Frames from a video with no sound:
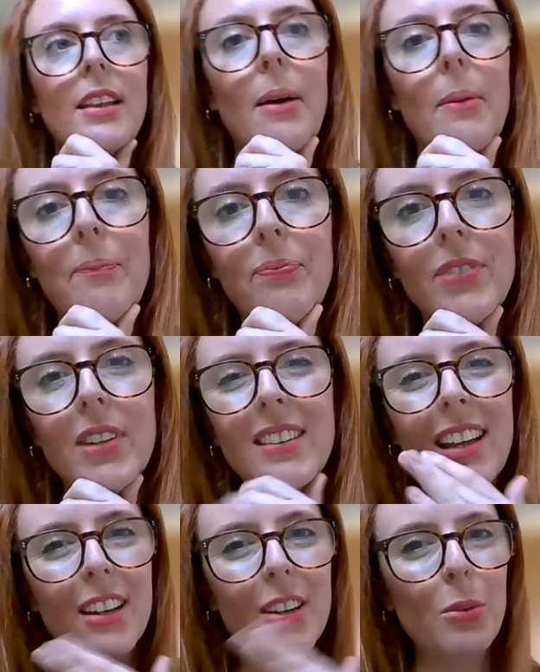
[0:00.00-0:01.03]
And
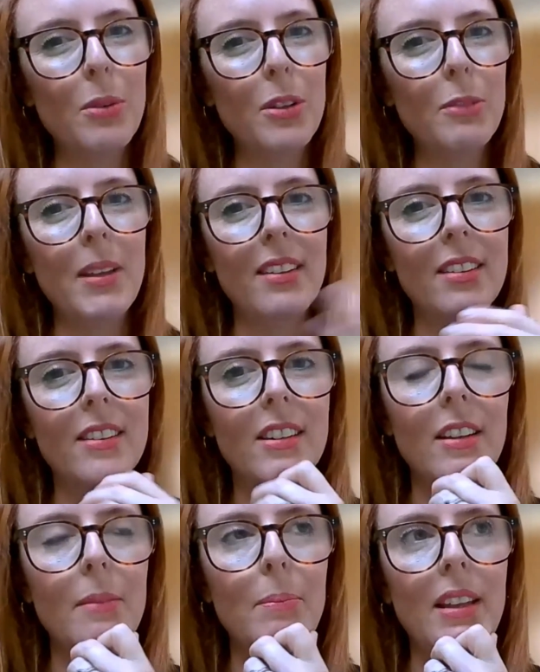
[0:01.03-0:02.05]
that can almost be the
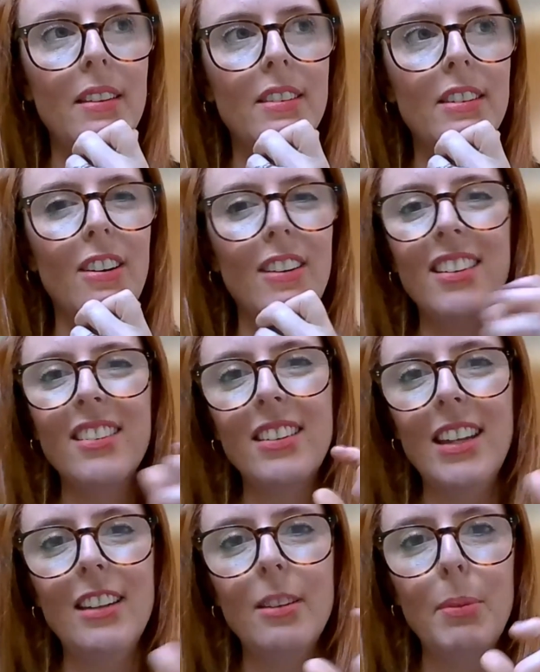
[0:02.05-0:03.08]
start. And it
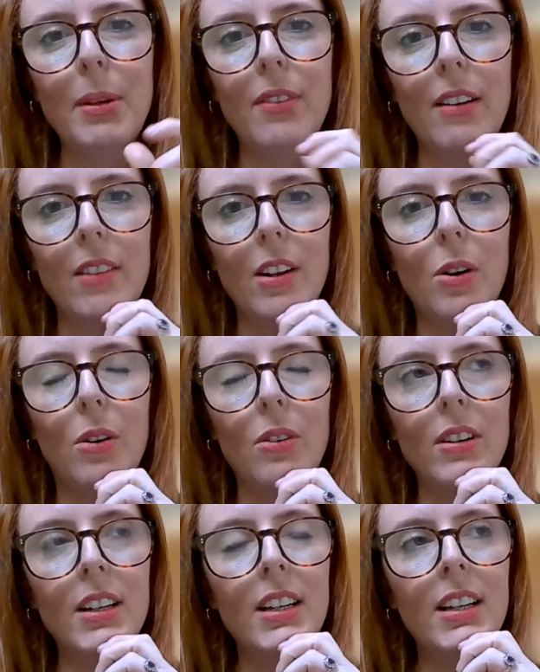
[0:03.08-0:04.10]
doesn't need to be very
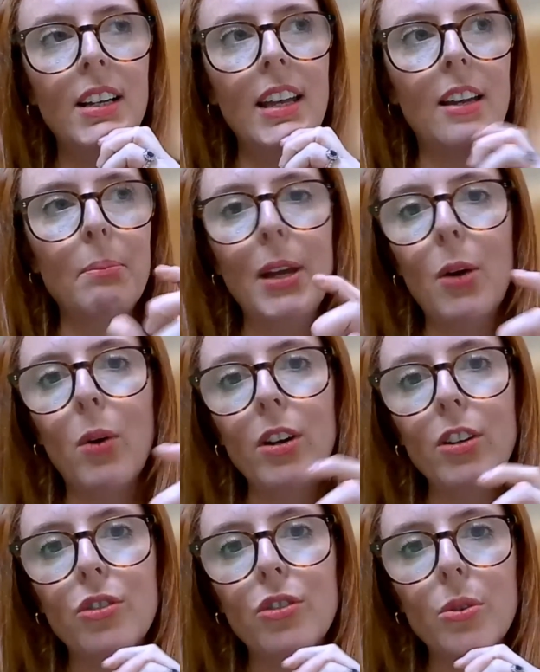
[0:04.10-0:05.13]
long. It can be
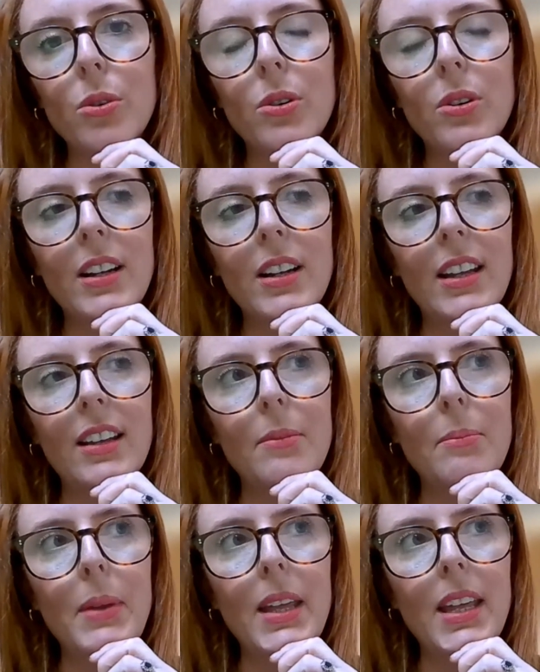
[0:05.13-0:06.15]
quite short, and it
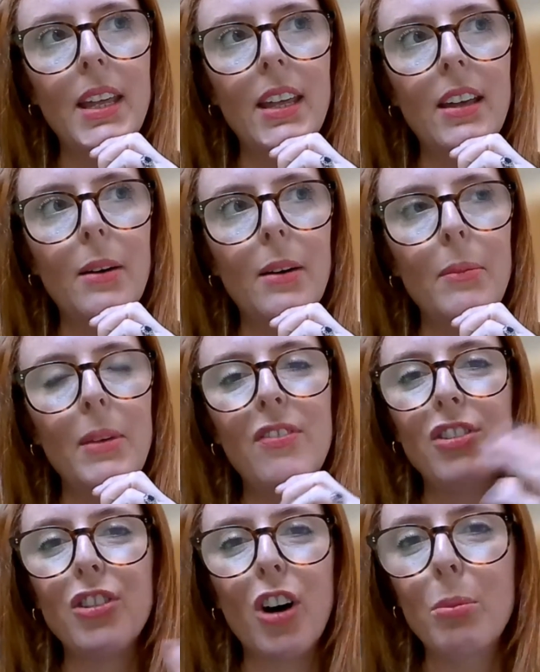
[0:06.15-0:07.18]
can be,
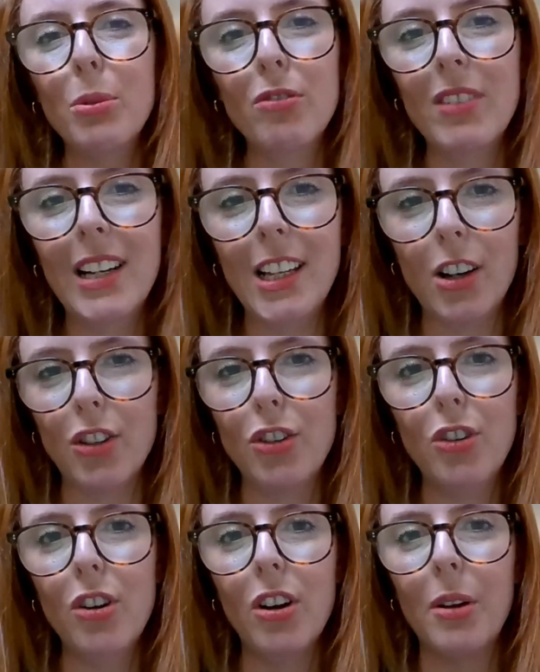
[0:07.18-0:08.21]
if the child was really young,
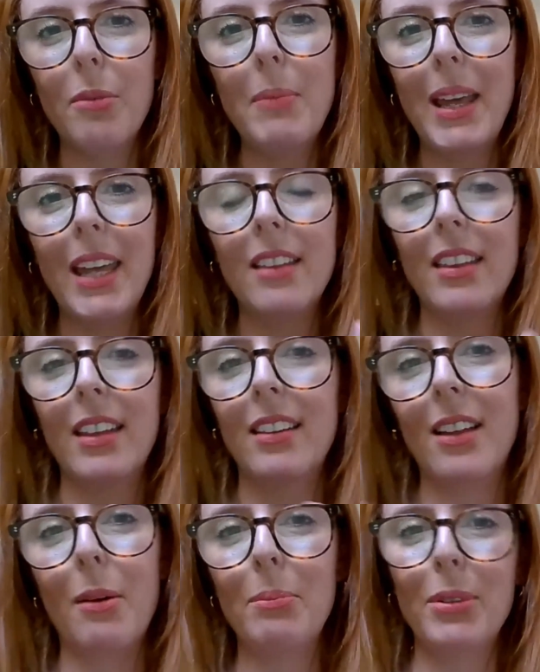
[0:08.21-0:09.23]
you can kind of make
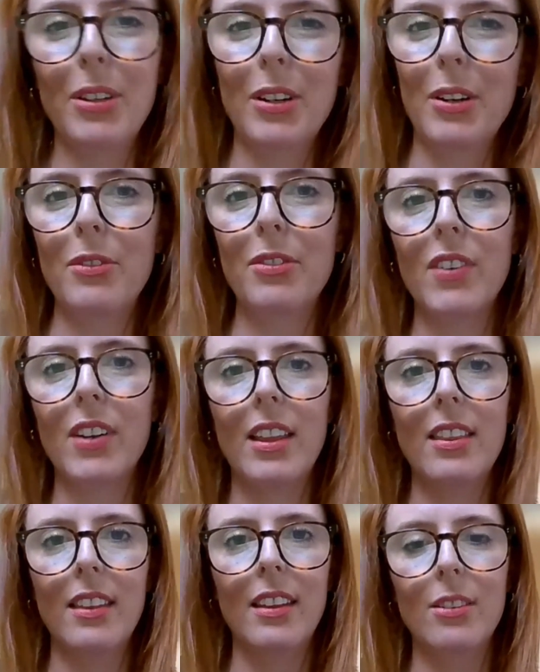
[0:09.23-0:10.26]
things up,
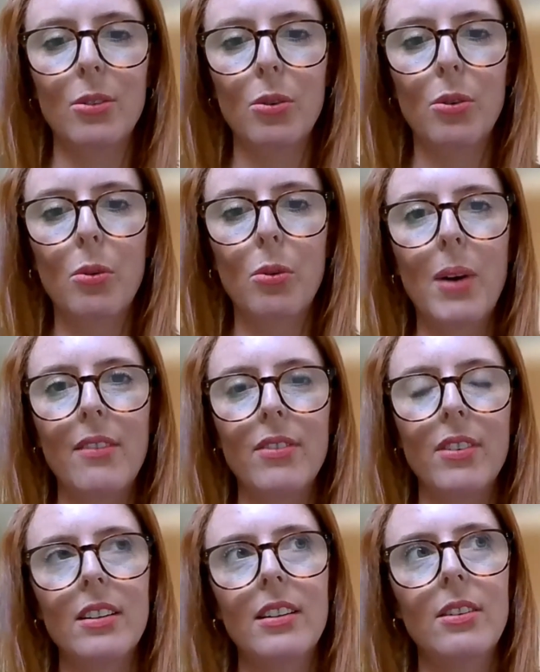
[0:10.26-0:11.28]
funny things or
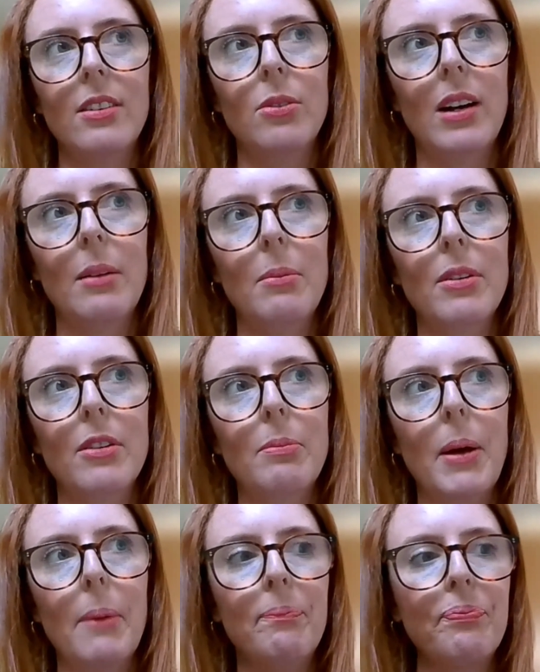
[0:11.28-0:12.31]
whatever, little elements,
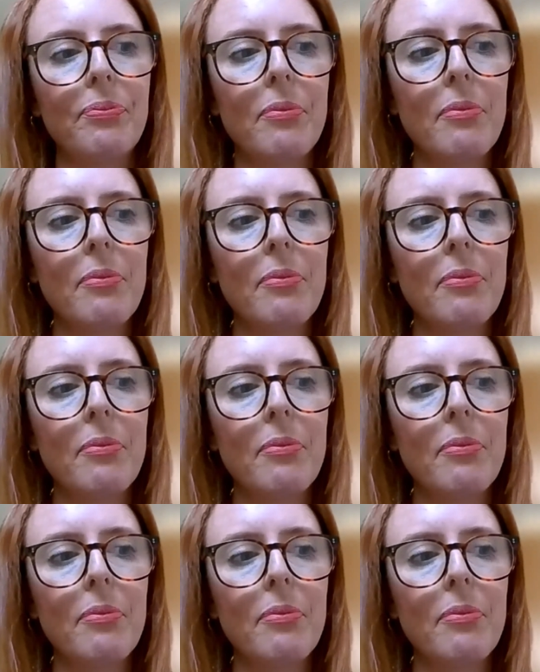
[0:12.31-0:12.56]
but